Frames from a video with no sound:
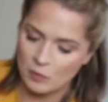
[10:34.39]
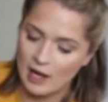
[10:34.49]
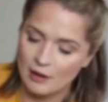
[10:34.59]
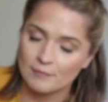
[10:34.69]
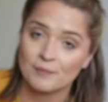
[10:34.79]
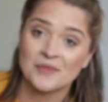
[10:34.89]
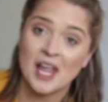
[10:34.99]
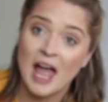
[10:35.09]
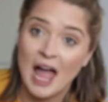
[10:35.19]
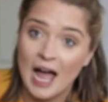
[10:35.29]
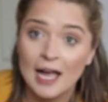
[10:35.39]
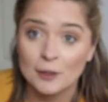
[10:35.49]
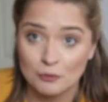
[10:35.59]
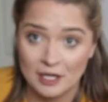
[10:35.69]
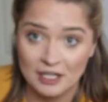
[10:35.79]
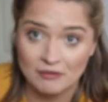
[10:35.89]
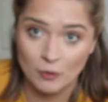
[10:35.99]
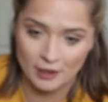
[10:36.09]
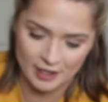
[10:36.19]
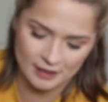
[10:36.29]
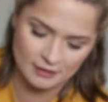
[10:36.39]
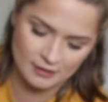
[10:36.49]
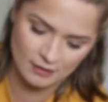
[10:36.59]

Well, I am ready for it.